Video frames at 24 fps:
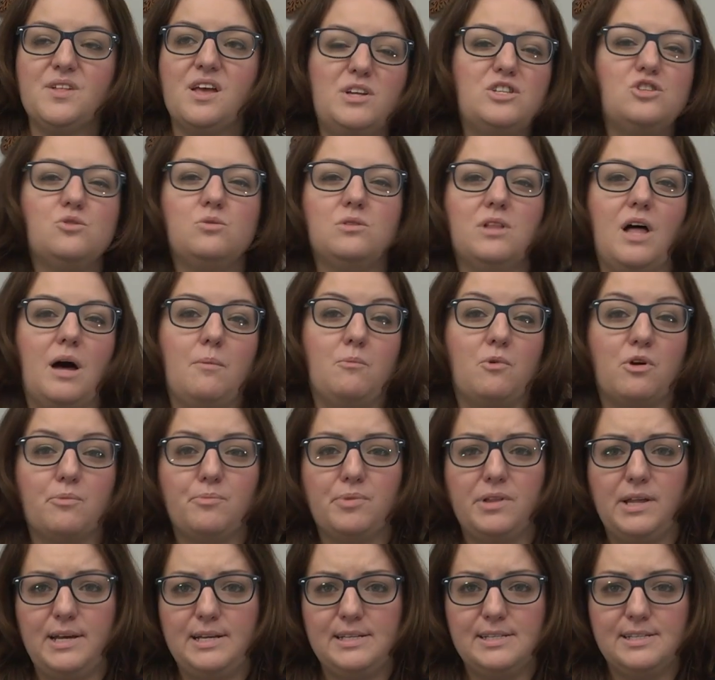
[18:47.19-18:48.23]
Went to a lot more
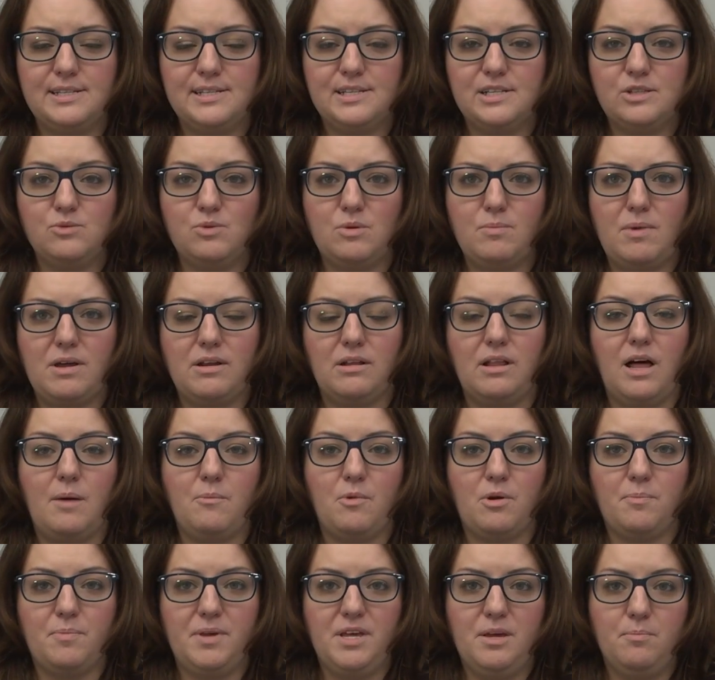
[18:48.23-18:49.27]
places, we met a lot
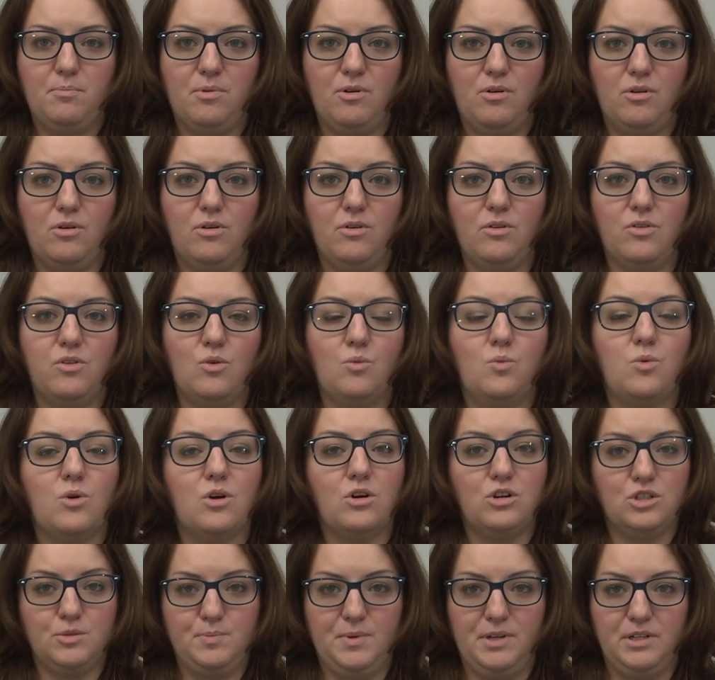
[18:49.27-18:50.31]
more people, the
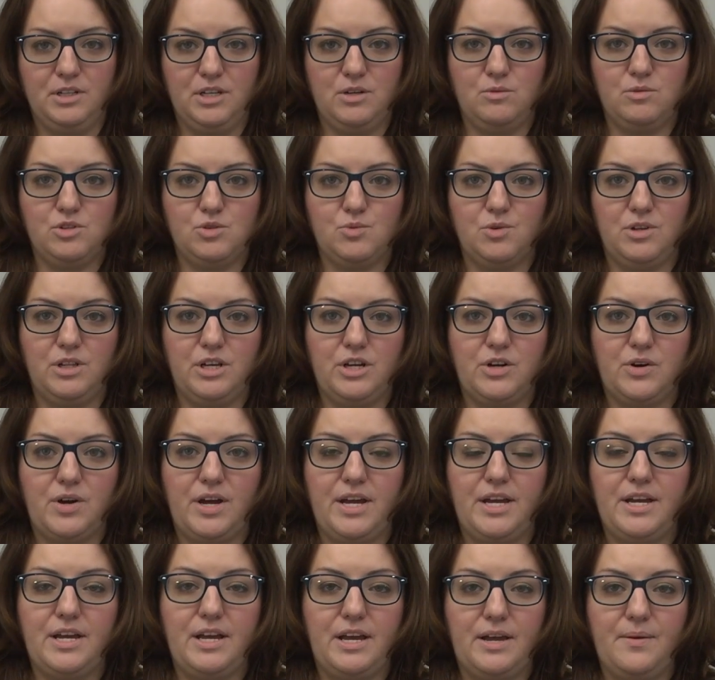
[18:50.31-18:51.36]
world building was really
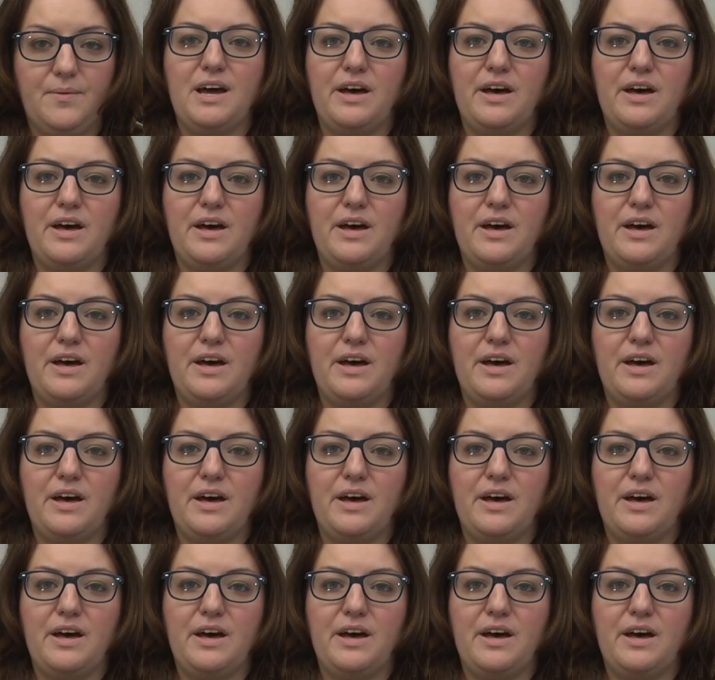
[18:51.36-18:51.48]
great.